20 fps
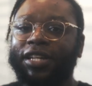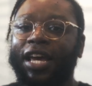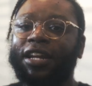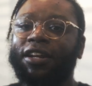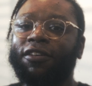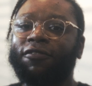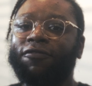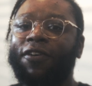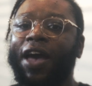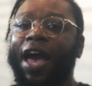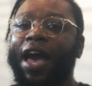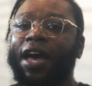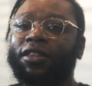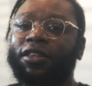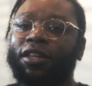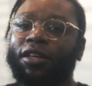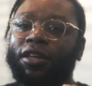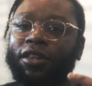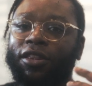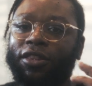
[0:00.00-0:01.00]
And in fact,
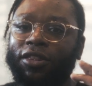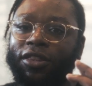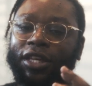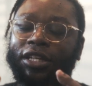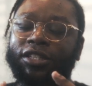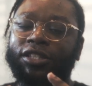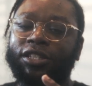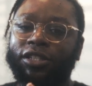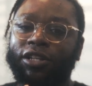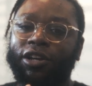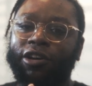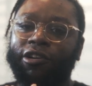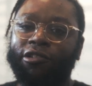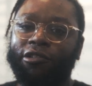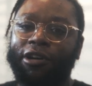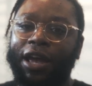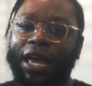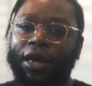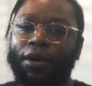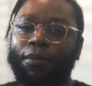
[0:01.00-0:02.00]
this is a
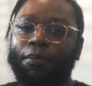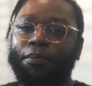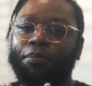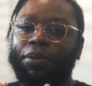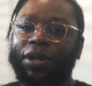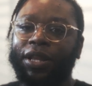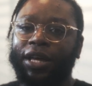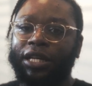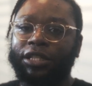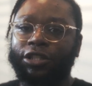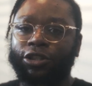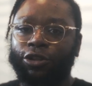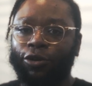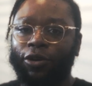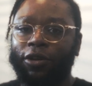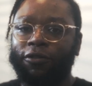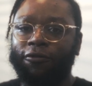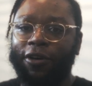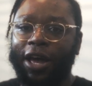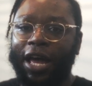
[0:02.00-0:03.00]
great place to
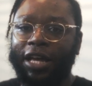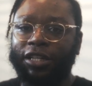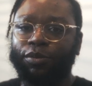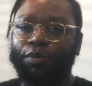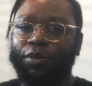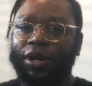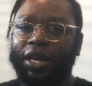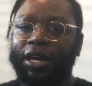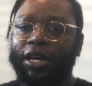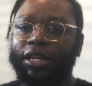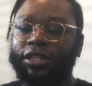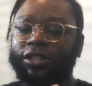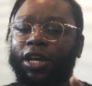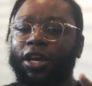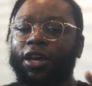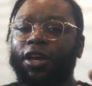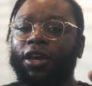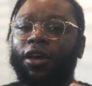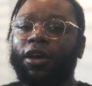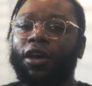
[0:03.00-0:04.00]
invest because
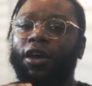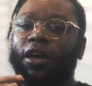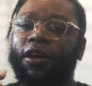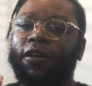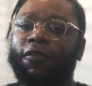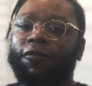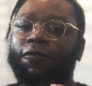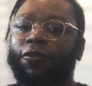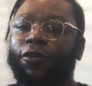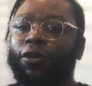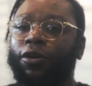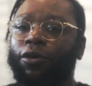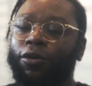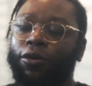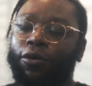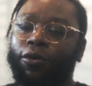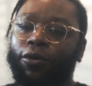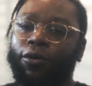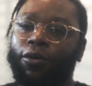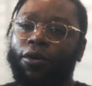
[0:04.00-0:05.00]
if
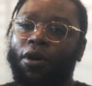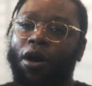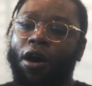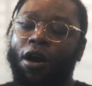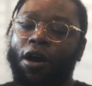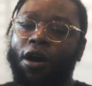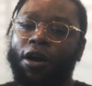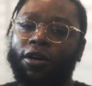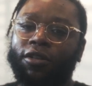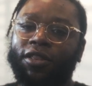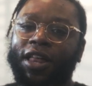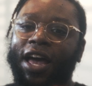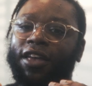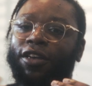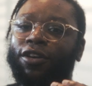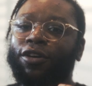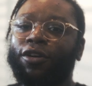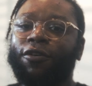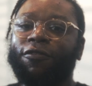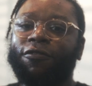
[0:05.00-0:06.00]
you are like,
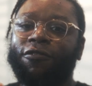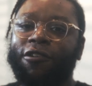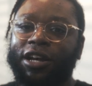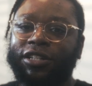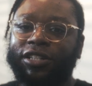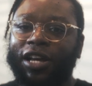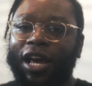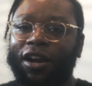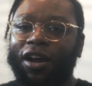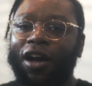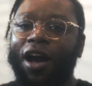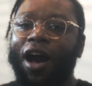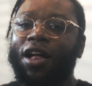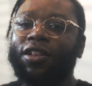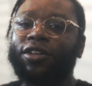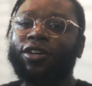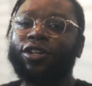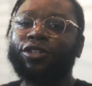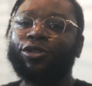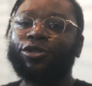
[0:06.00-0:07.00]
you know, fresh out of
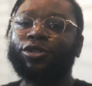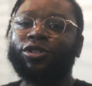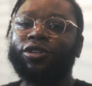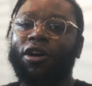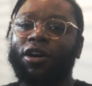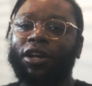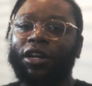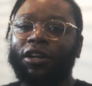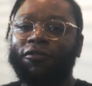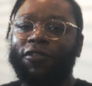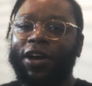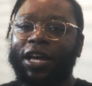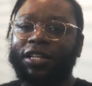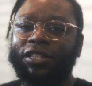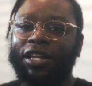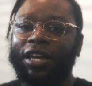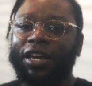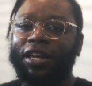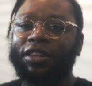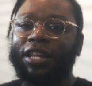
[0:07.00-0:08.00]
college, you start
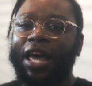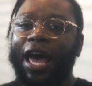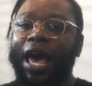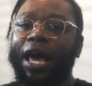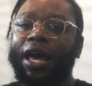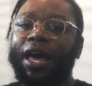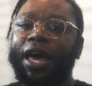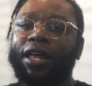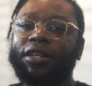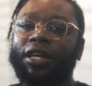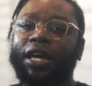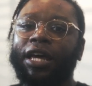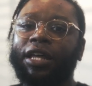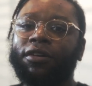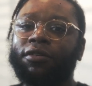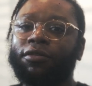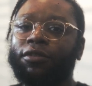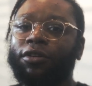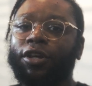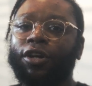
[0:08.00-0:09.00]
investing in that, and
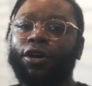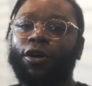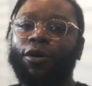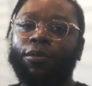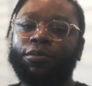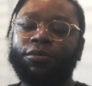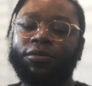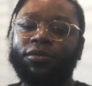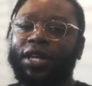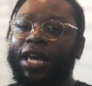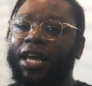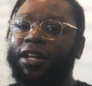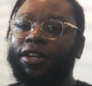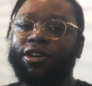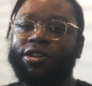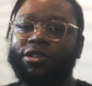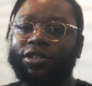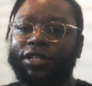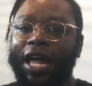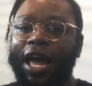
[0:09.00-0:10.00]
then, you know, 10
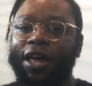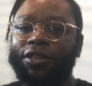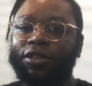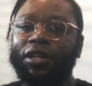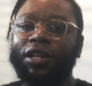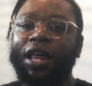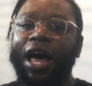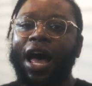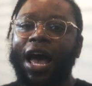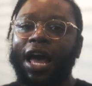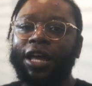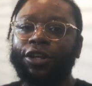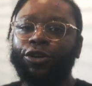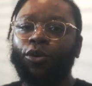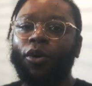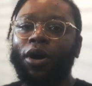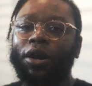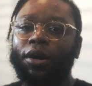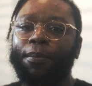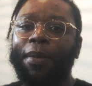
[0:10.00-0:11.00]
years down the line, you
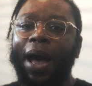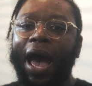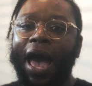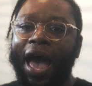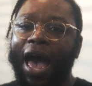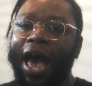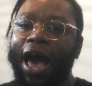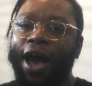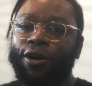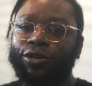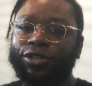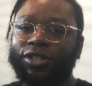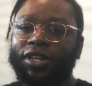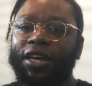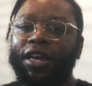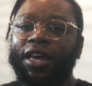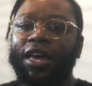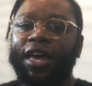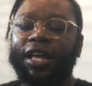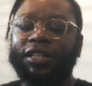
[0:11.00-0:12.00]
want to buy a house,
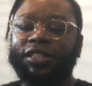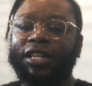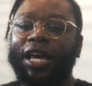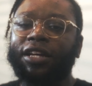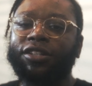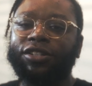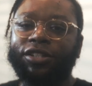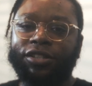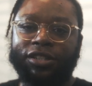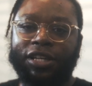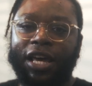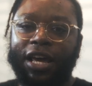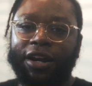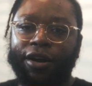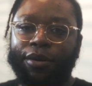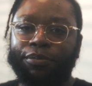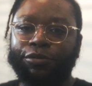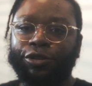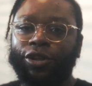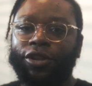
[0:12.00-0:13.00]
it's actually set
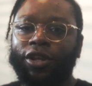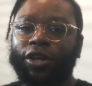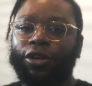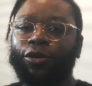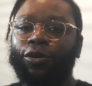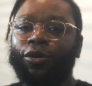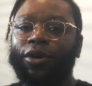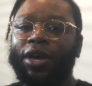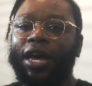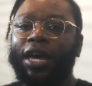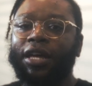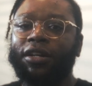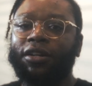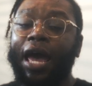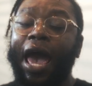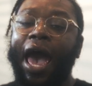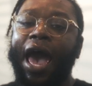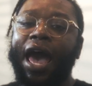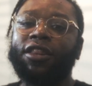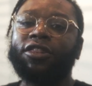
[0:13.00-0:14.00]
up so that you can,
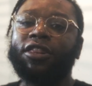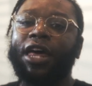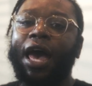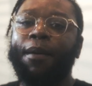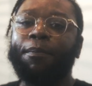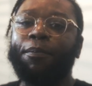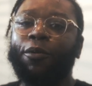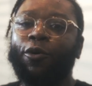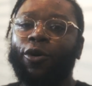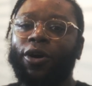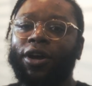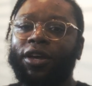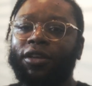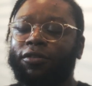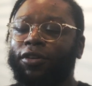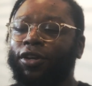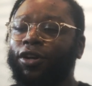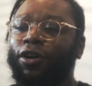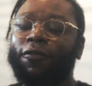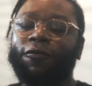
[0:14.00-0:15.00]
at that point,
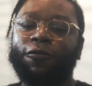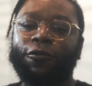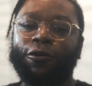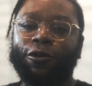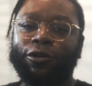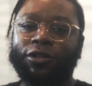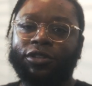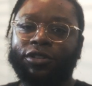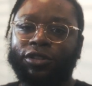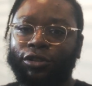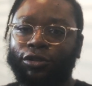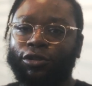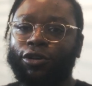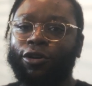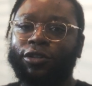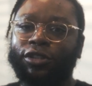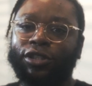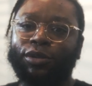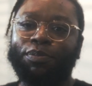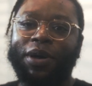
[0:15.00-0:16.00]
you know, for
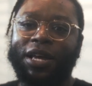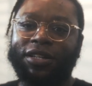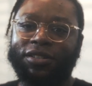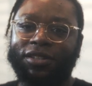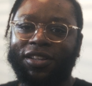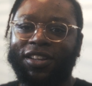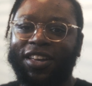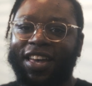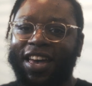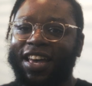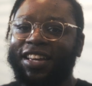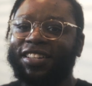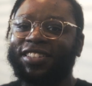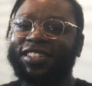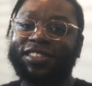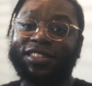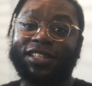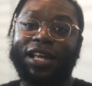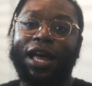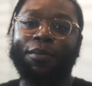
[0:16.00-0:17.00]
certain special
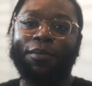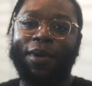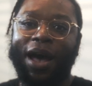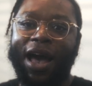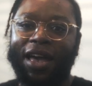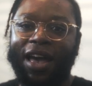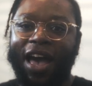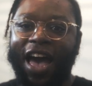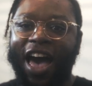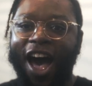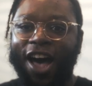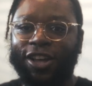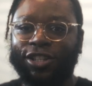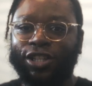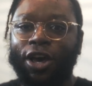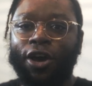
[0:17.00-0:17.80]
occasions like buying a house,